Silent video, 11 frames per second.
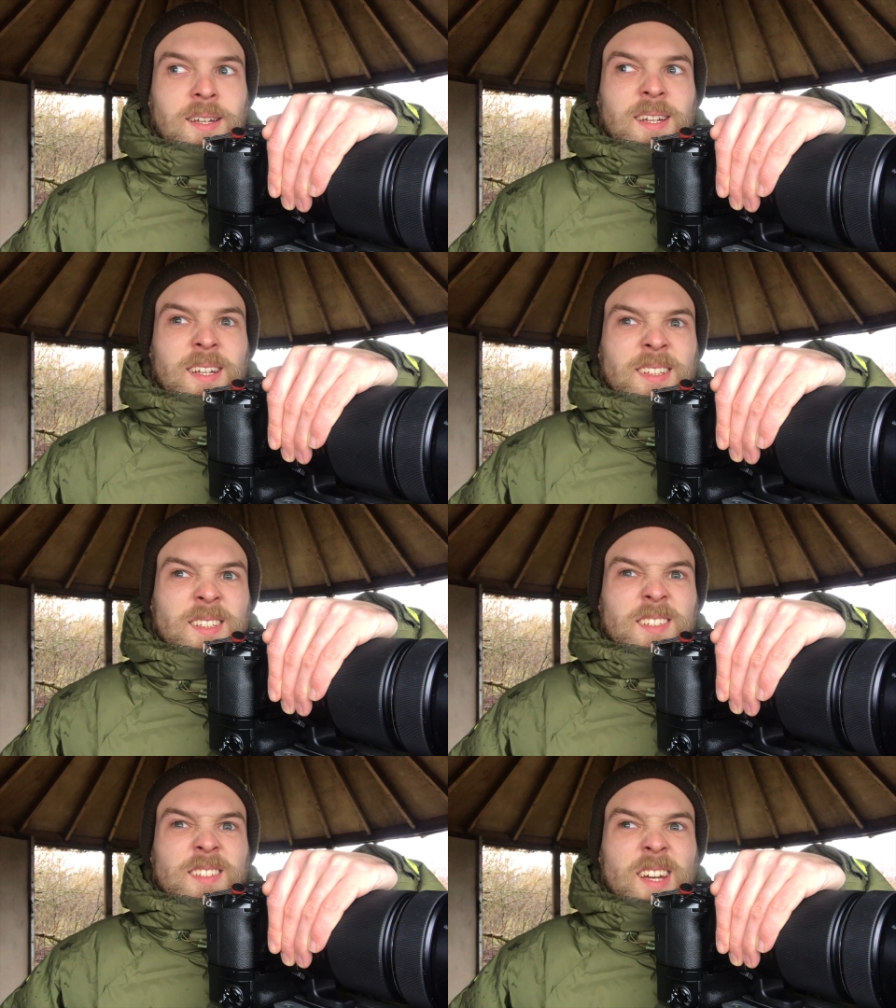in
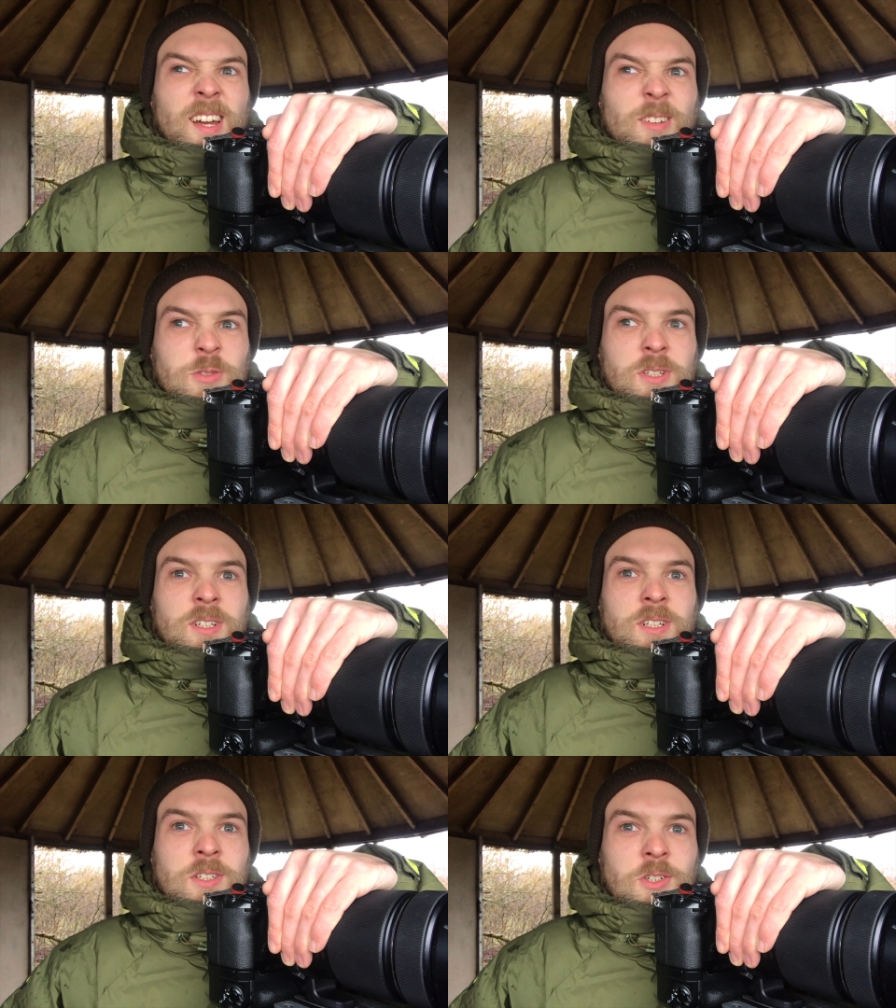the snow
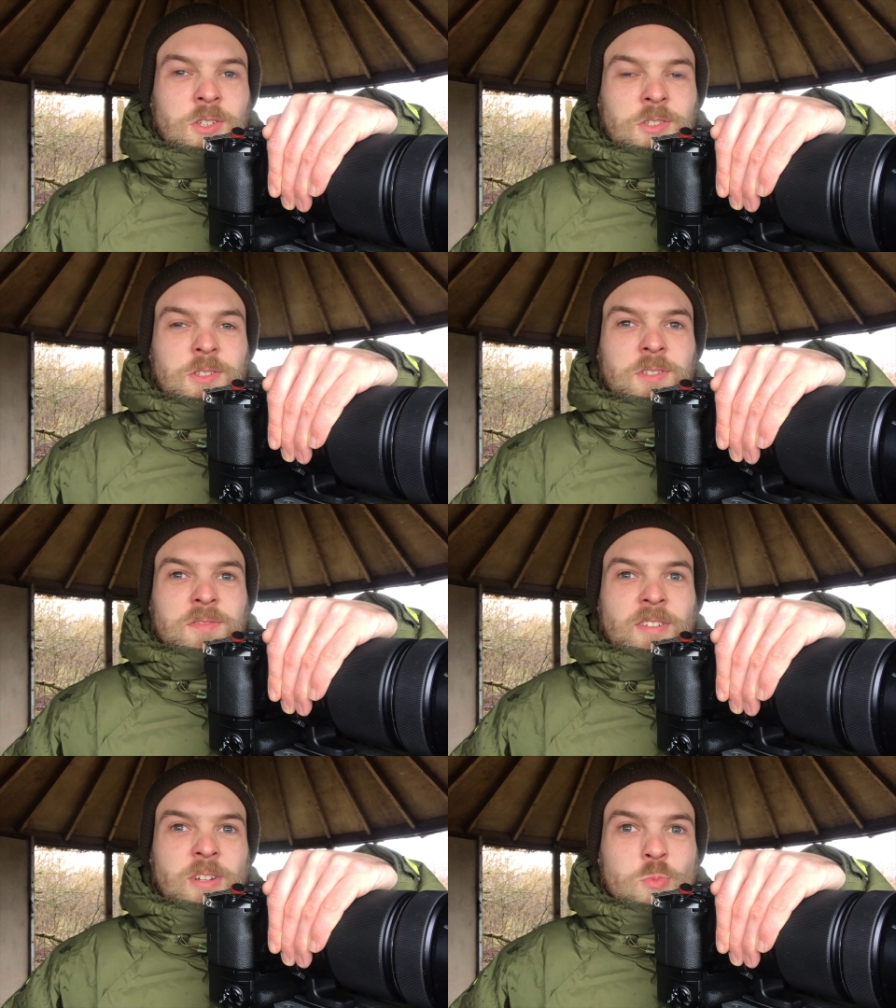under a
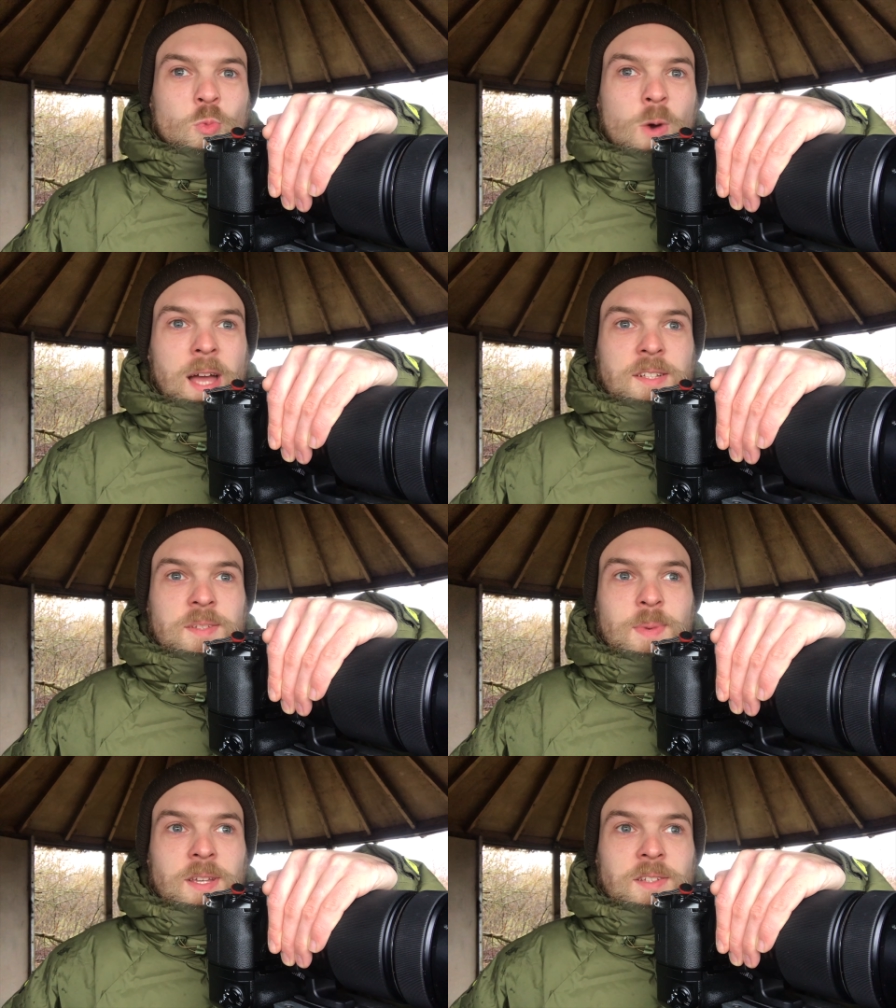very
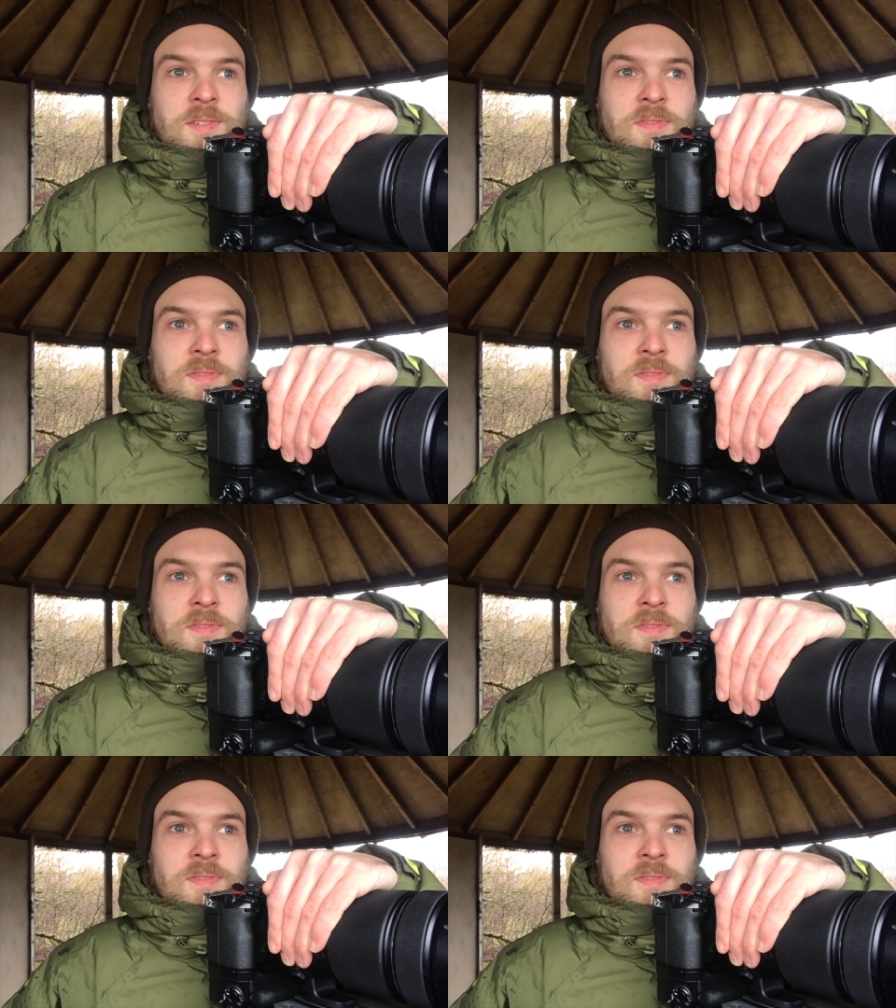wet piece of